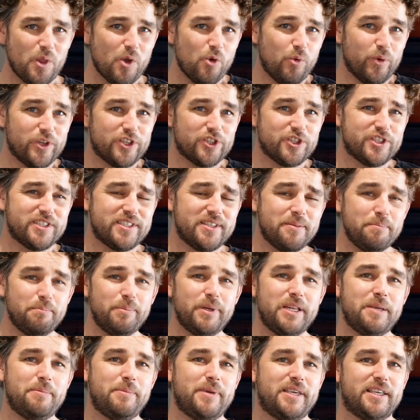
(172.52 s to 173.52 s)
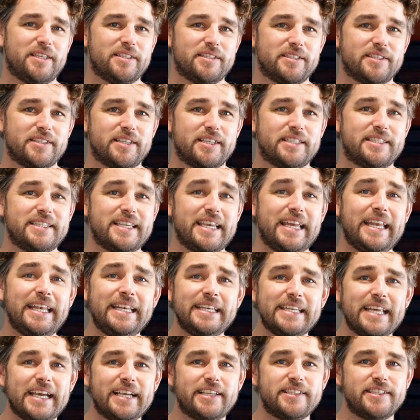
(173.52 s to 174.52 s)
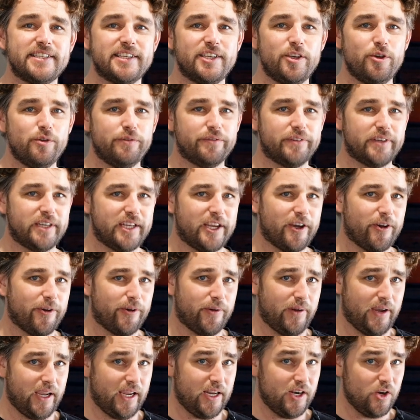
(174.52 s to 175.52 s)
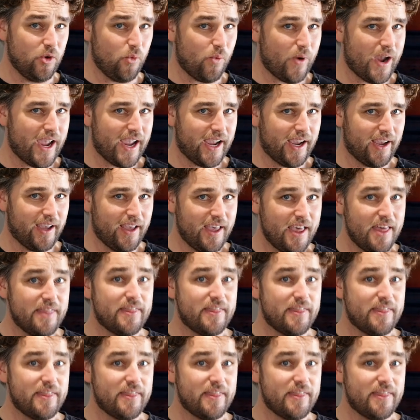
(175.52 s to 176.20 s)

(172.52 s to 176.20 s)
which simply means it's indexing your video in a way